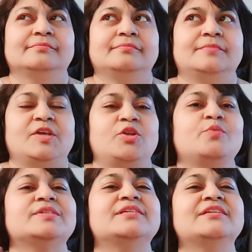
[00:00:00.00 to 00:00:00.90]
The
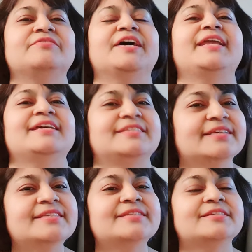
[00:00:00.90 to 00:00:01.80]
universal divine
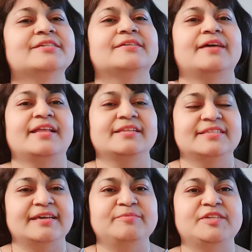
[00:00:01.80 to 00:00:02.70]
exists at the
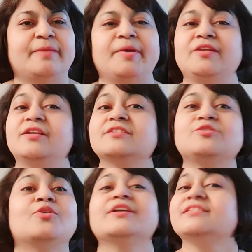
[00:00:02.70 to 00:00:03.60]
same time and does
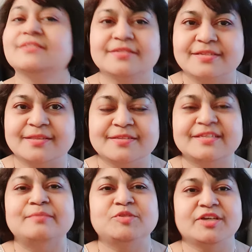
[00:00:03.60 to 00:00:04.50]
not exist at the
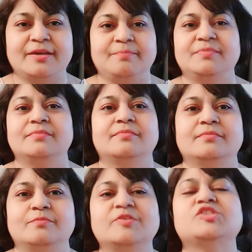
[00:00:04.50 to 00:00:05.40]
same time,
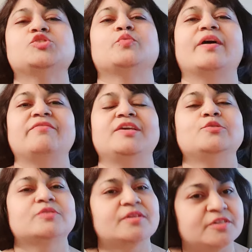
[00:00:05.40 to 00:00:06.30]
which is why we
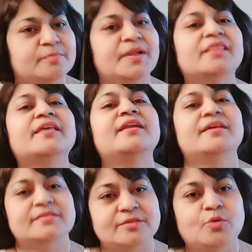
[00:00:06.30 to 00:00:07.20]
use the term
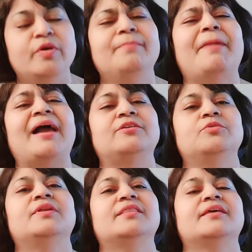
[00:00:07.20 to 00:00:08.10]
nothingness, going back to
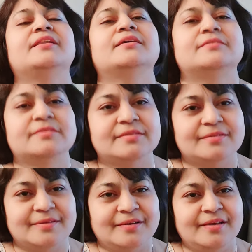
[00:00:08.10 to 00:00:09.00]
nothingness,
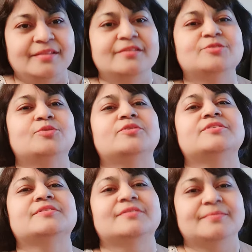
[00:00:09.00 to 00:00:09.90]
the
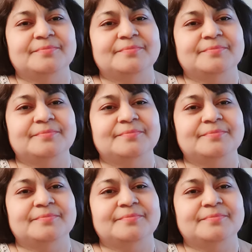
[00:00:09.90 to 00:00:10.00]
source.